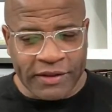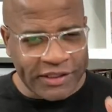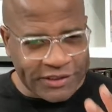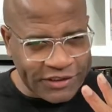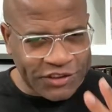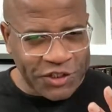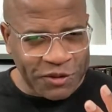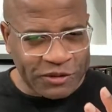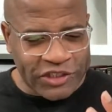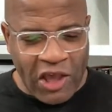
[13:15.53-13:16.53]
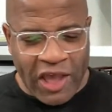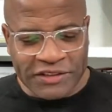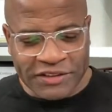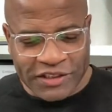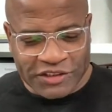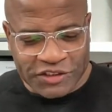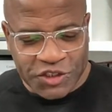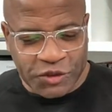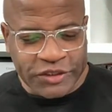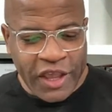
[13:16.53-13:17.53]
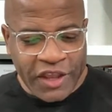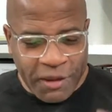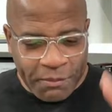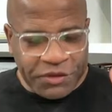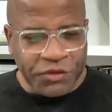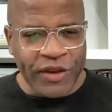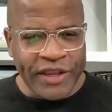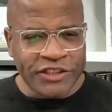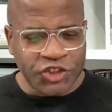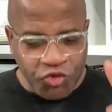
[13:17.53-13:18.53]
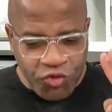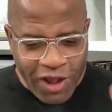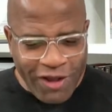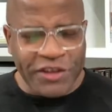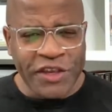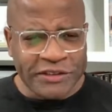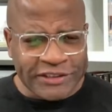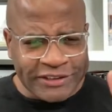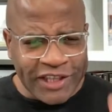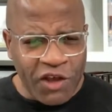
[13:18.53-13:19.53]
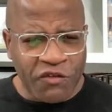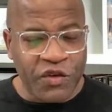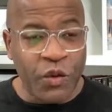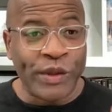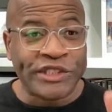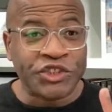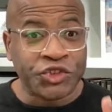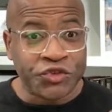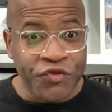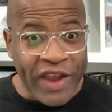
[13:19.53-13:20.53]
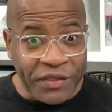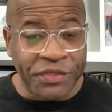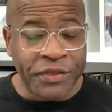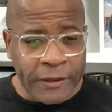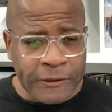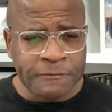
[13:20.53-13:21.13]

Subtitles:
This is huge, guys. This is huge. Number 3, surround yourself with strength.